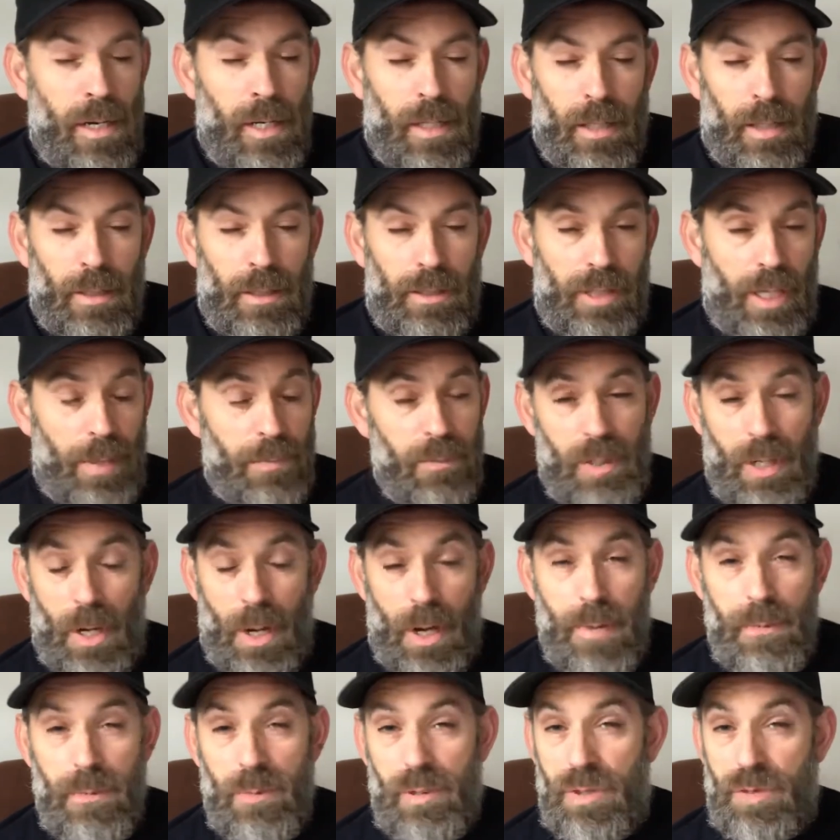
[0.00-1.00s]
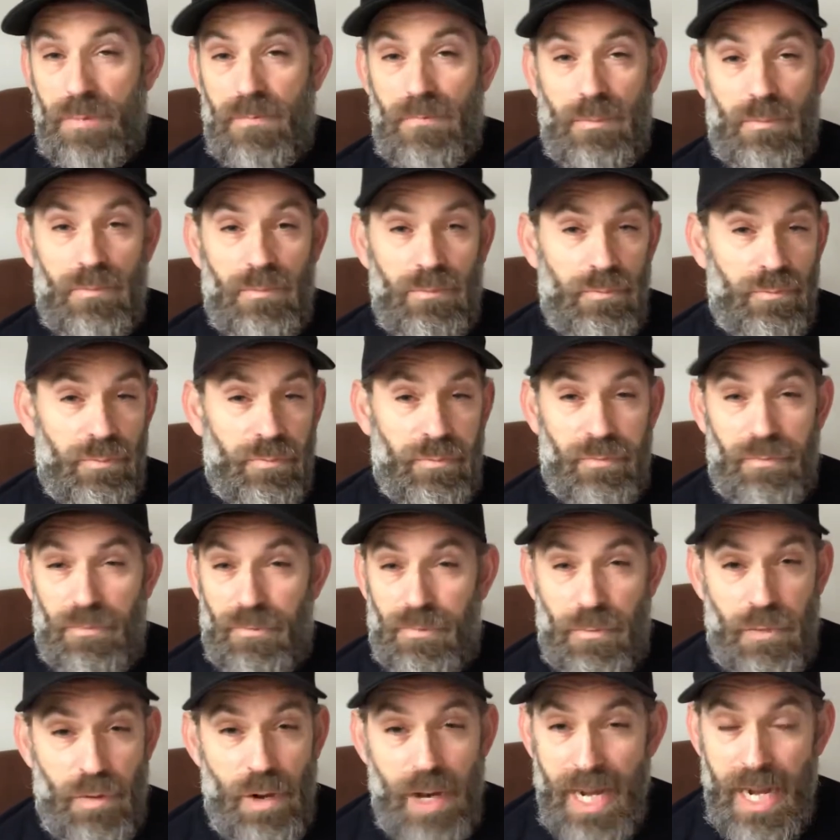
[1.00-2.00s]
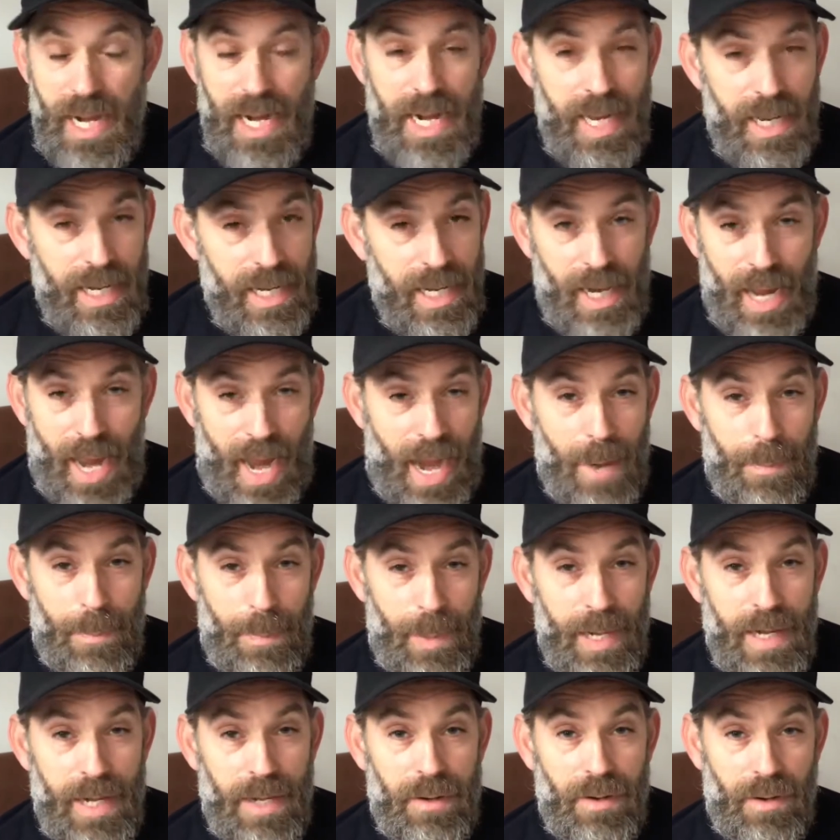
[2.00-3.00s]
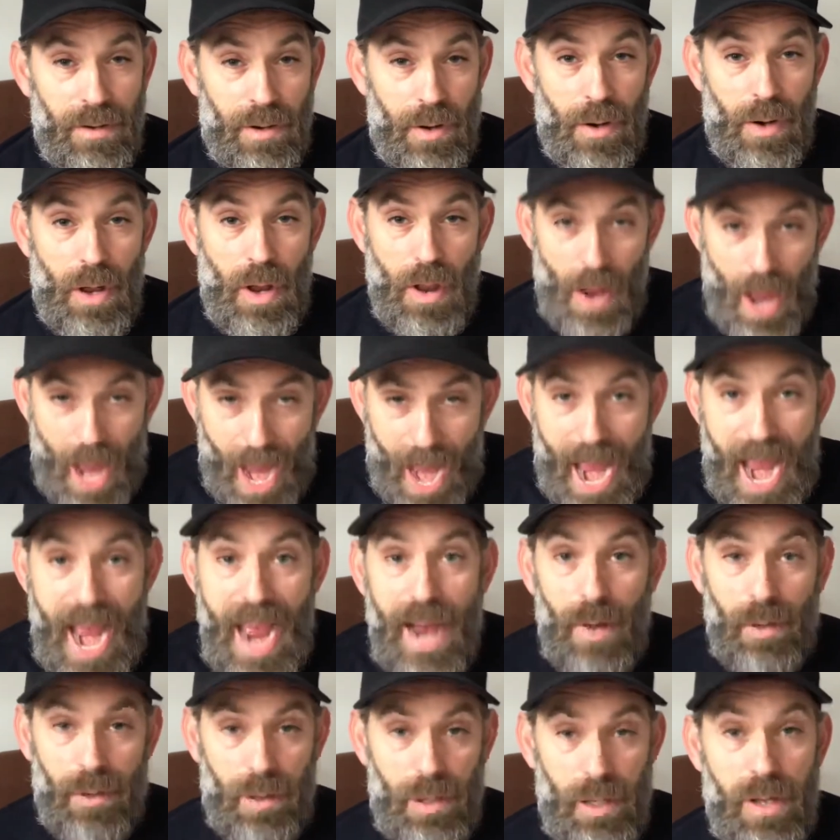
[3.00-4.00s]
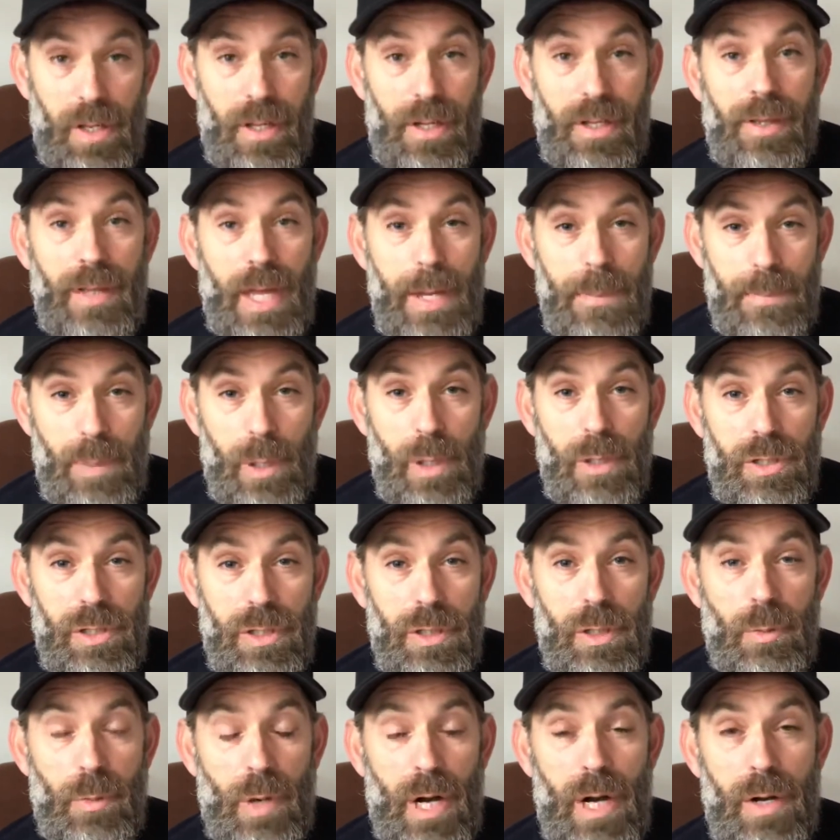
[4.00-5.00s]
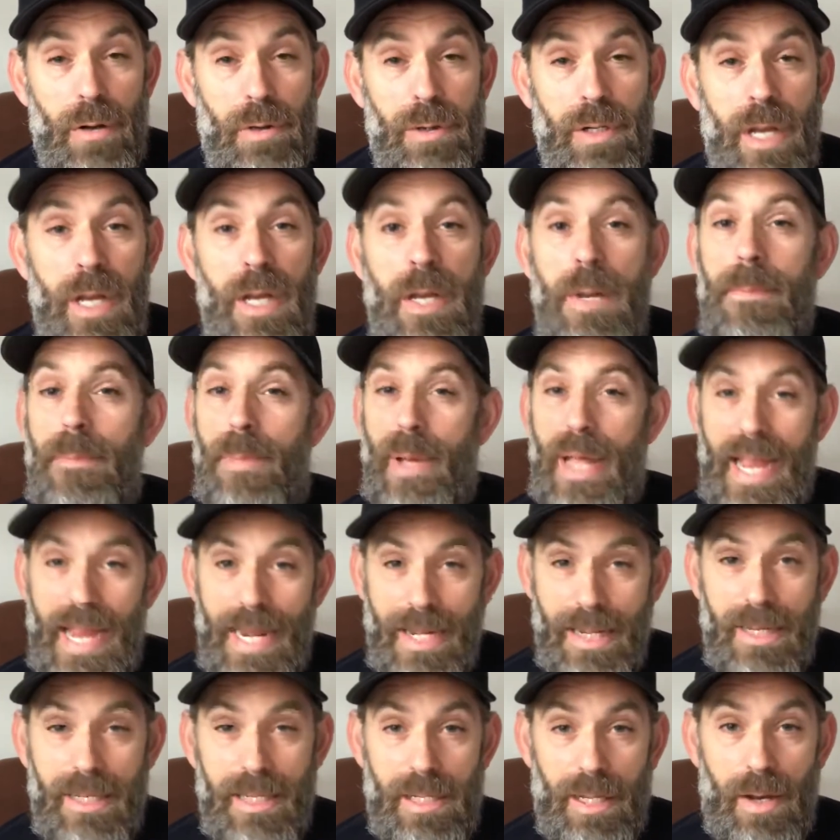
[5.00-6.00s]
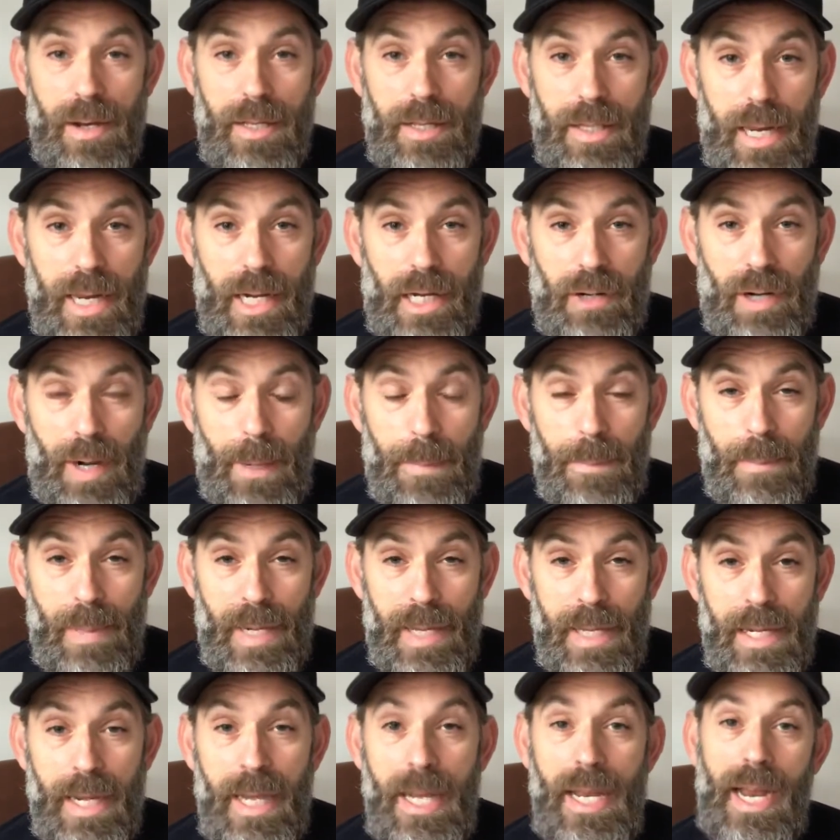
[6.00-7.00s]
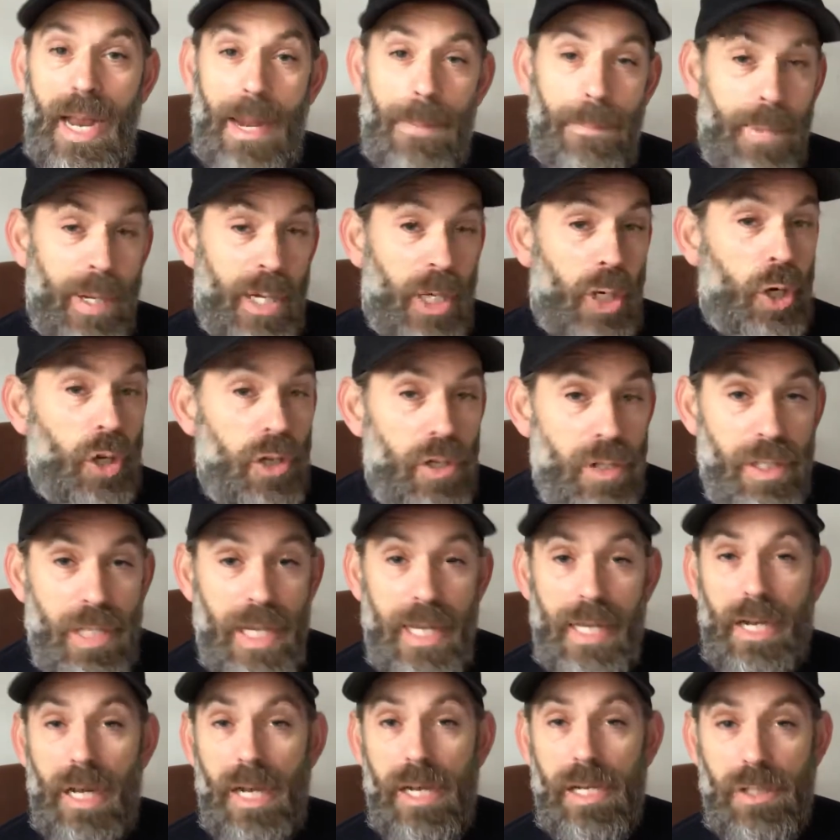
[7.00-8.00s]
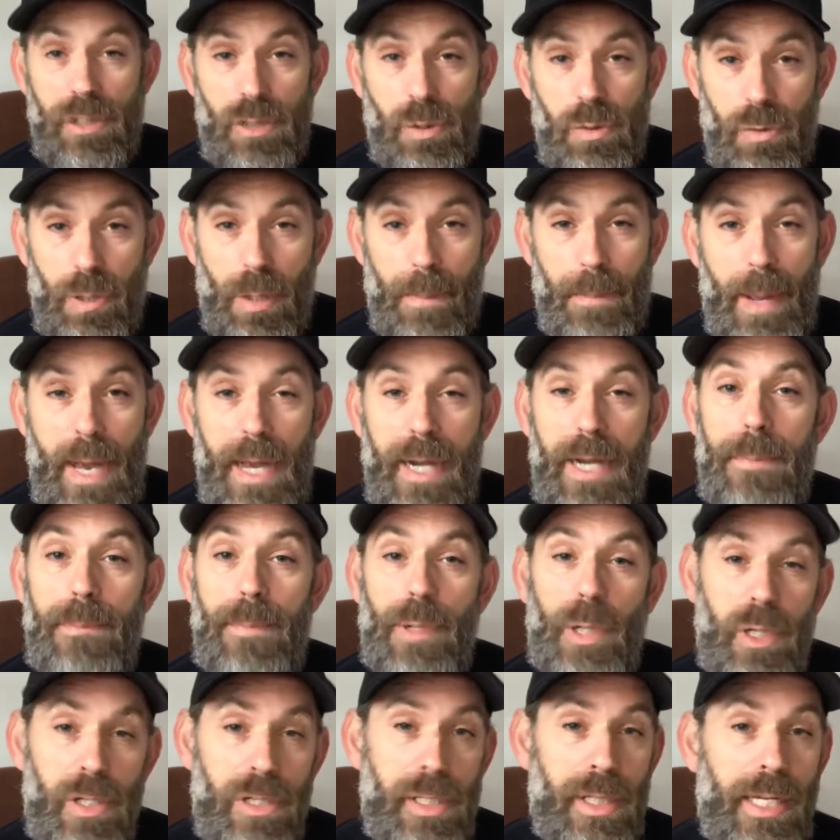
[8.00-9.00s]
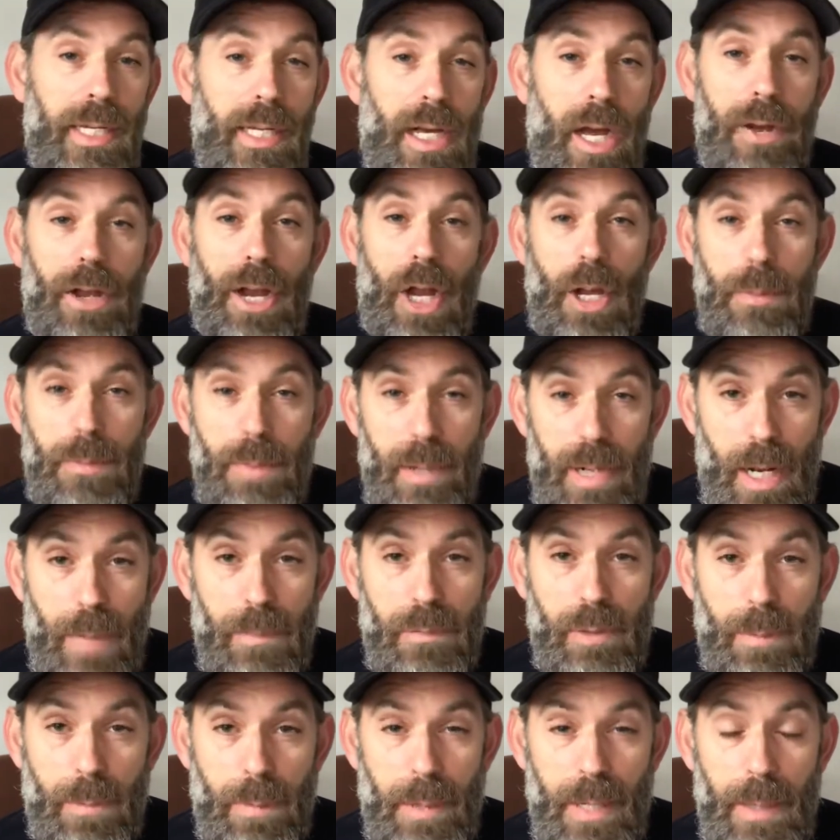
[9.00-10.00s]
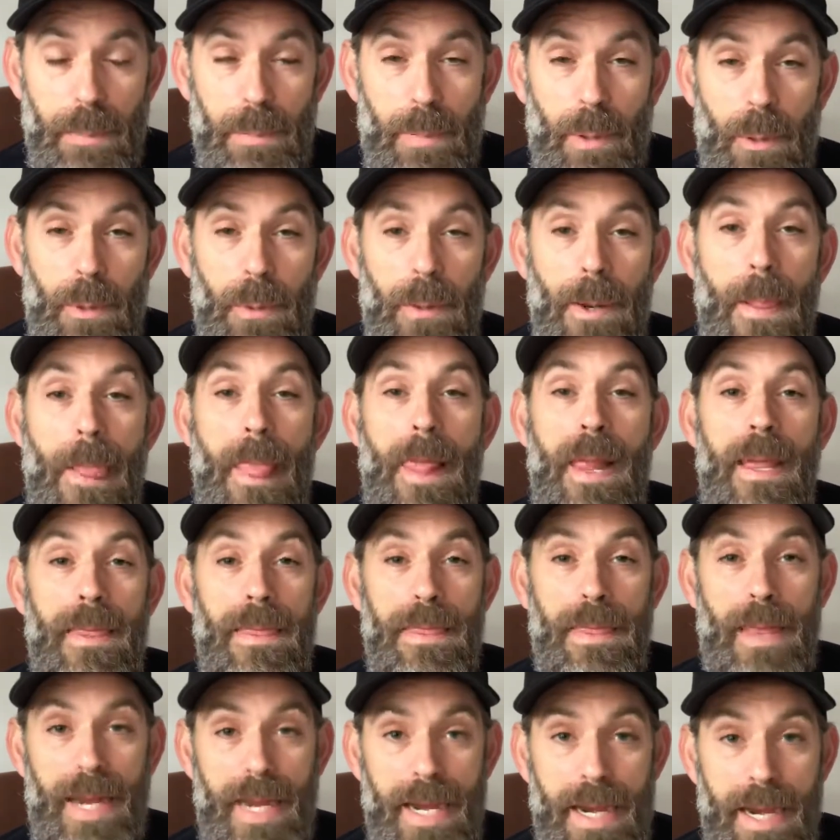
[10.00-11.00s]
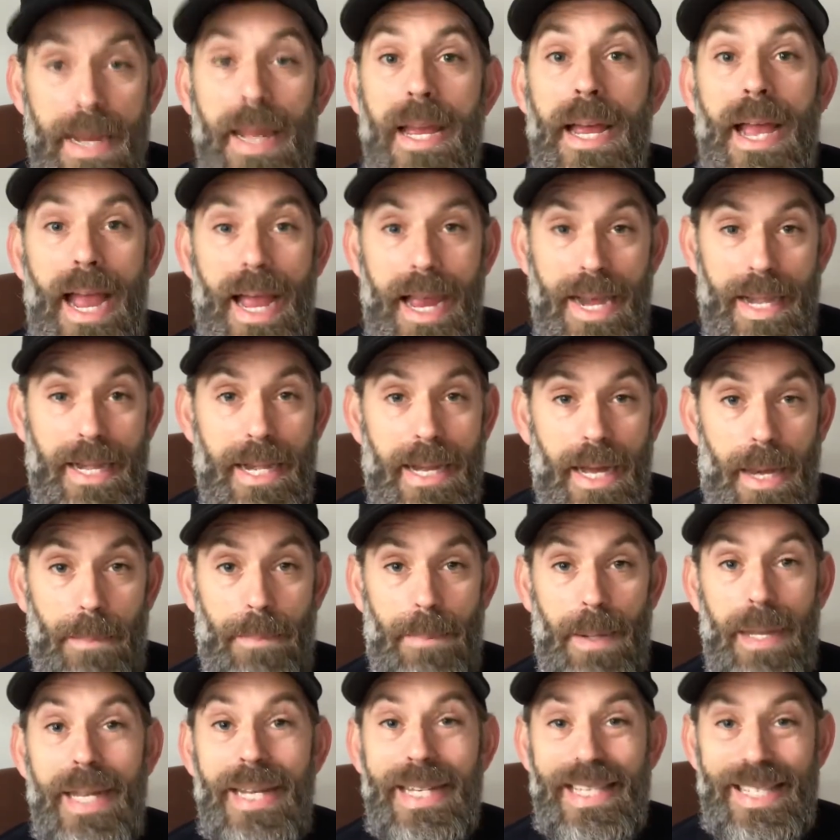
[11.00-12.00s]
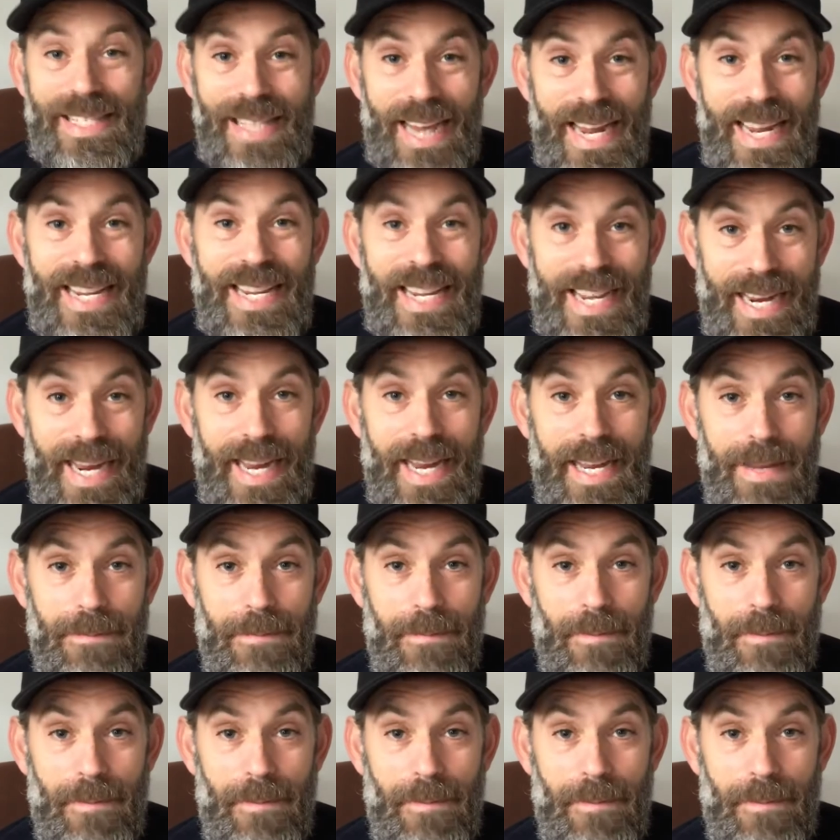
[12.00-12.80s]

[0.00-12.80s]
sometimes really happy outlook they put to the world, but inside they're crumbling. And because they can't talk about it, because they can't open up to people, they end up taking it.